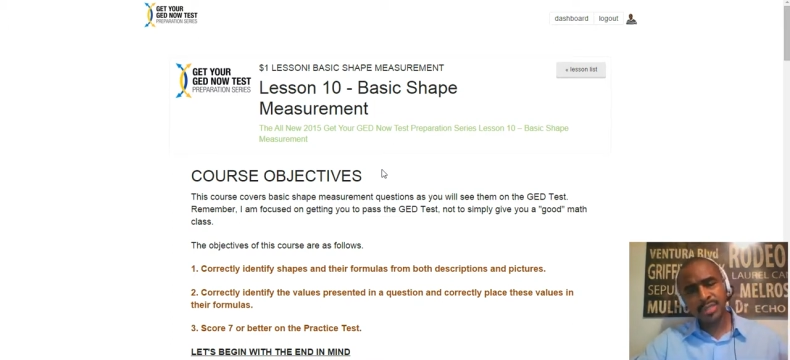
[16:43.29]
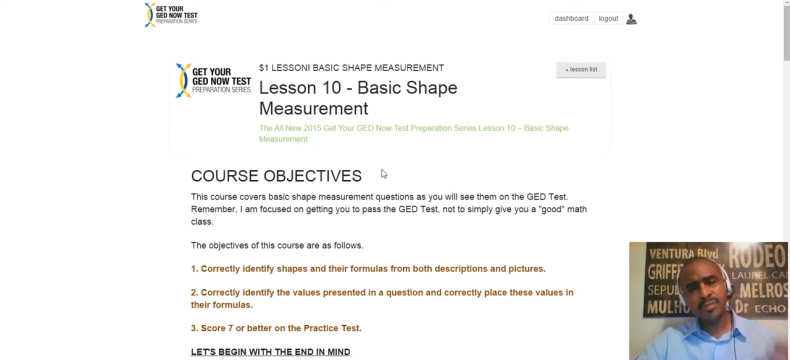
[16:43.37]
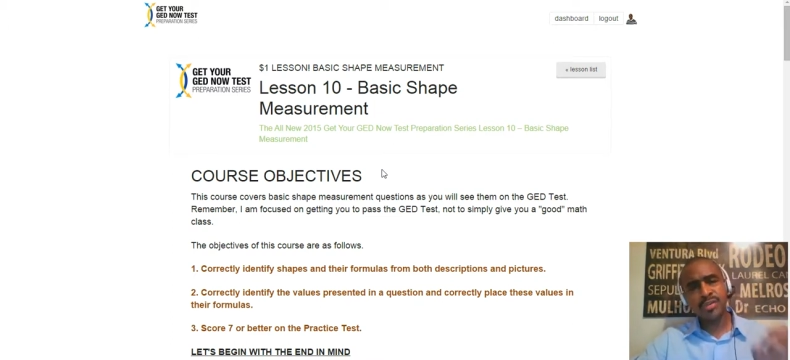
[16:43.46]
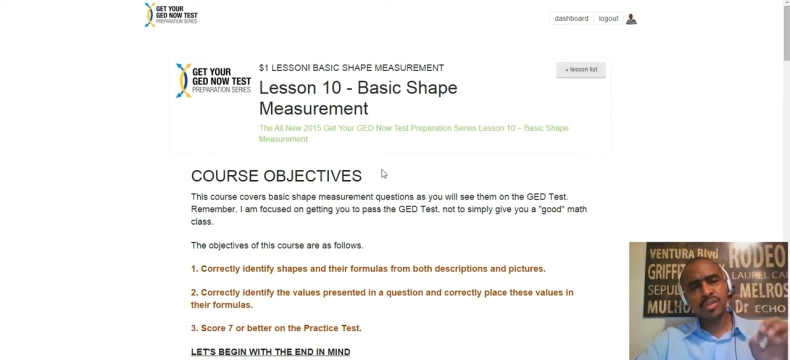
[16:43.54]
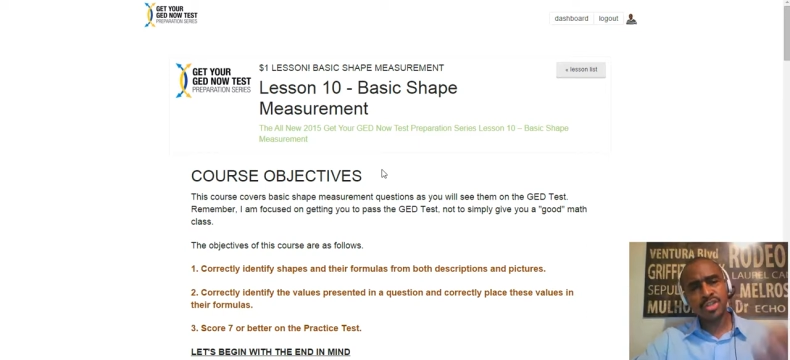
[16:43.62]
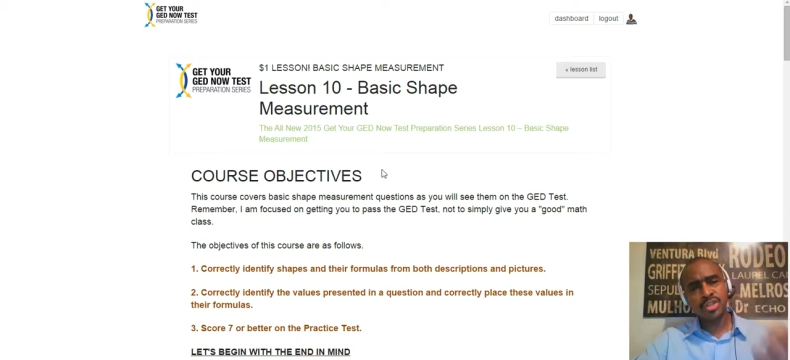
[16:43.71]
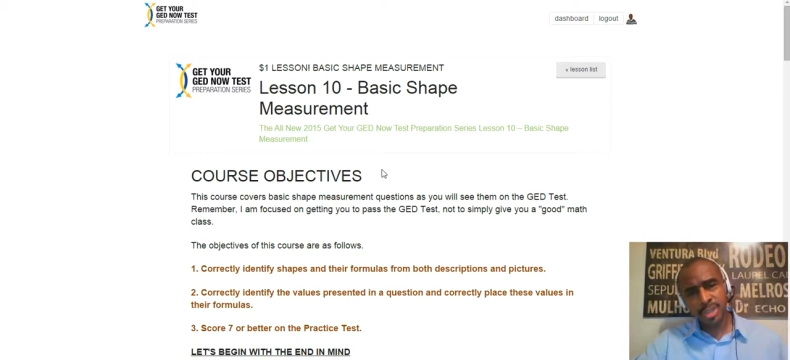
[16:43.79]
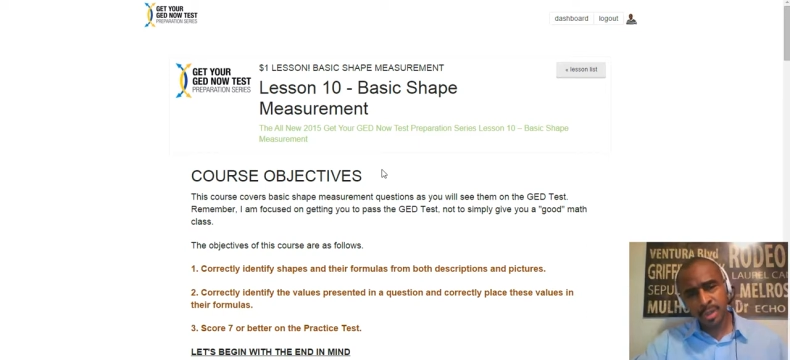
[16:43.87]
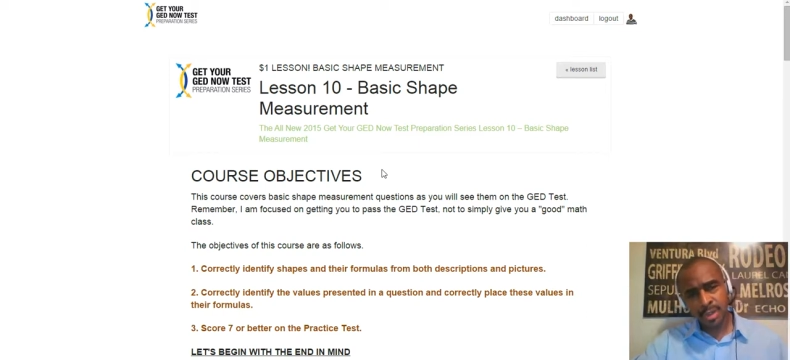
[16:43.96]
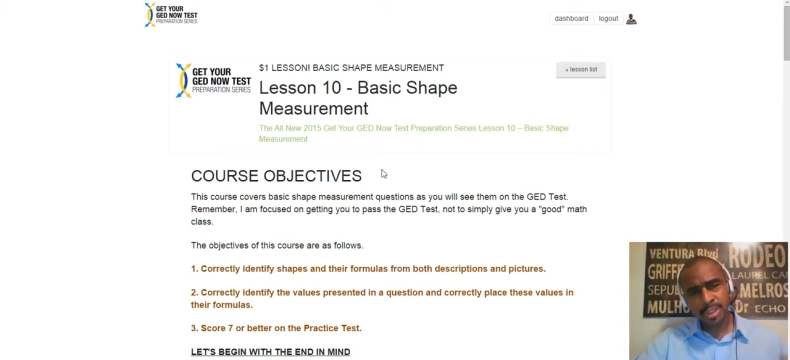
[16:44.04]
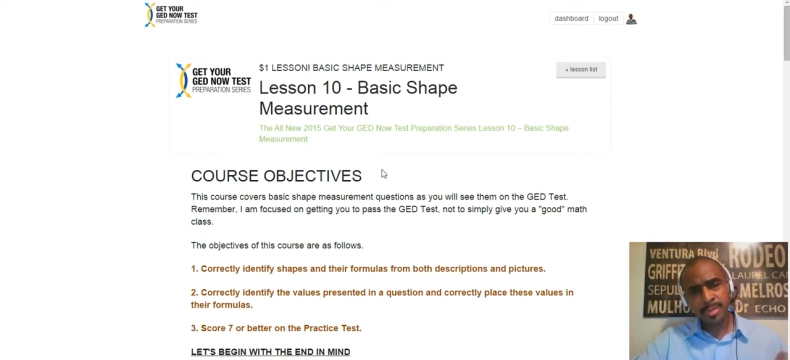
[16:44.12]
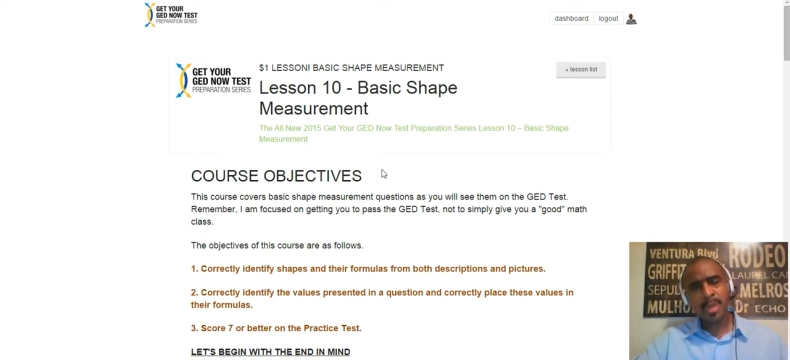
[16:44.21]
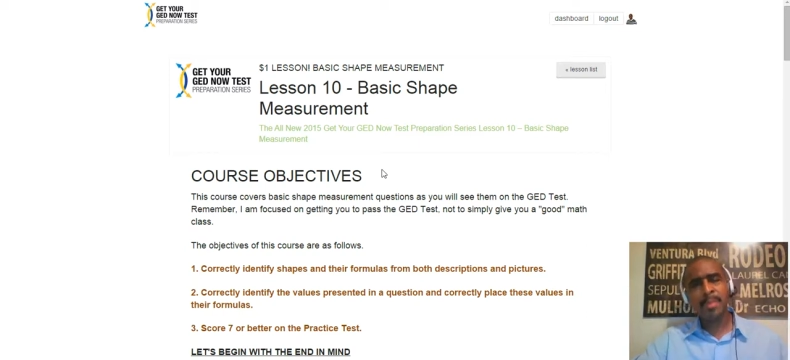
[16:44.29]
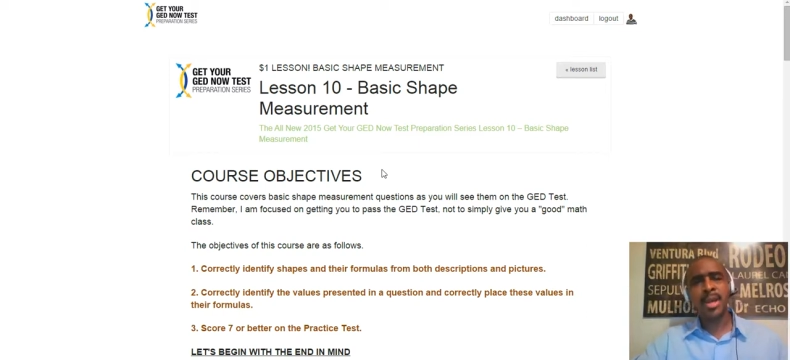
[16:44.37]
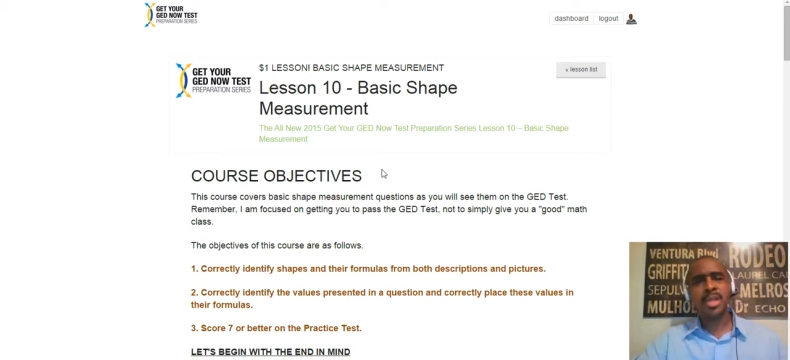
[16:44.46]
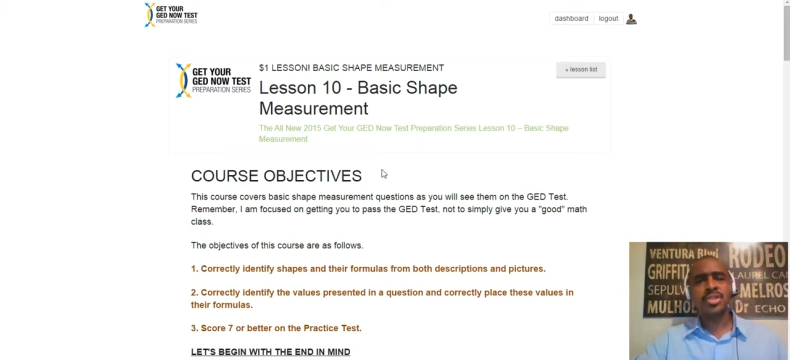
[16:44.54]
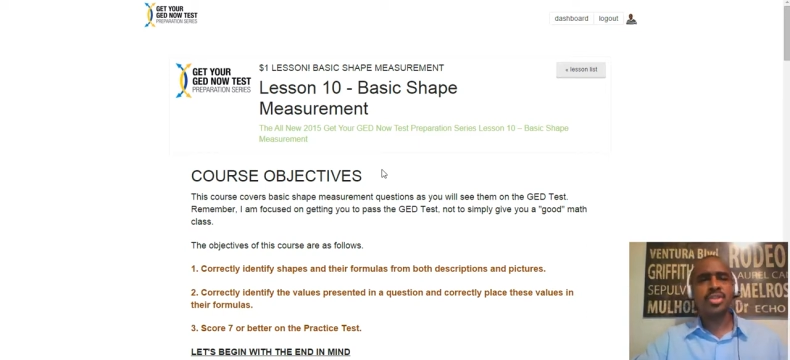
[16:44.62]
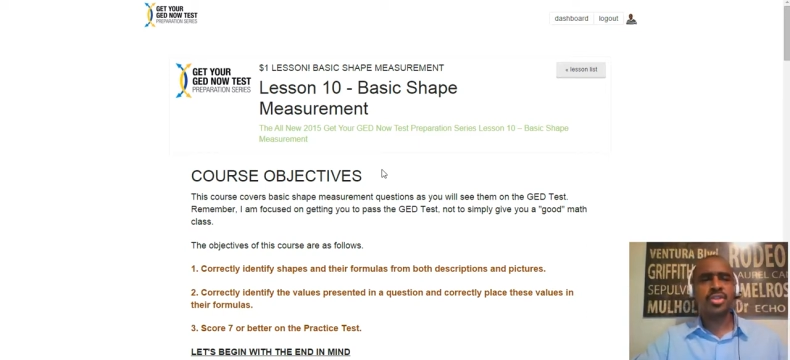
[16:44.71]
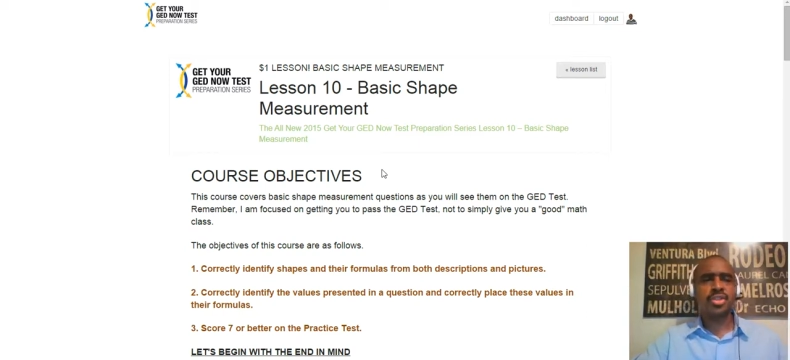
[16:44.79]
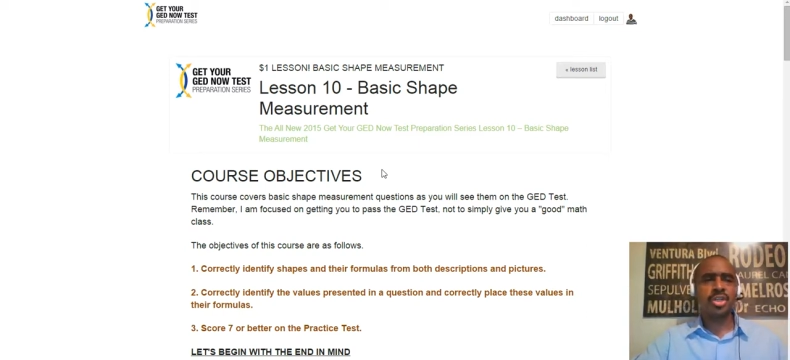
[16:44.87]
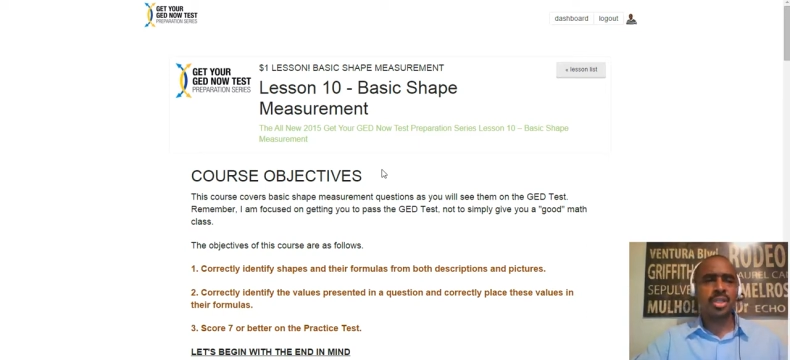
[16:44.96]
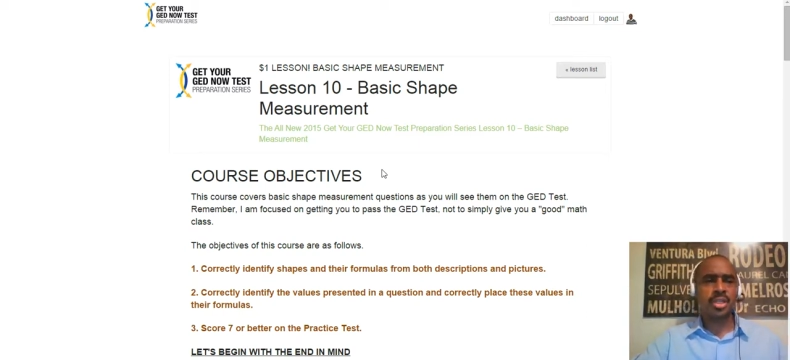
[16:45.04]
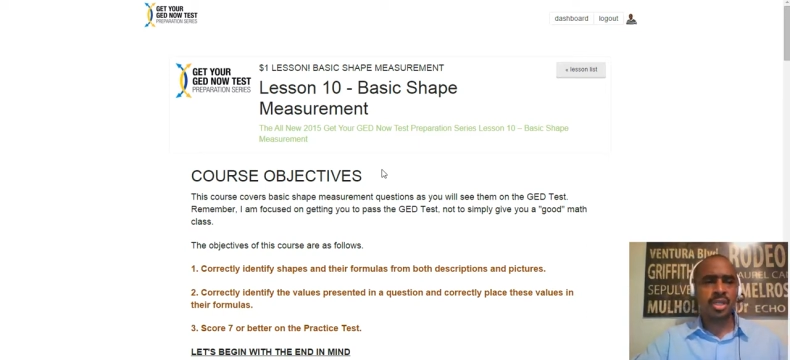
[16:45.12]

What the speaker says: If you're serious about passing the GED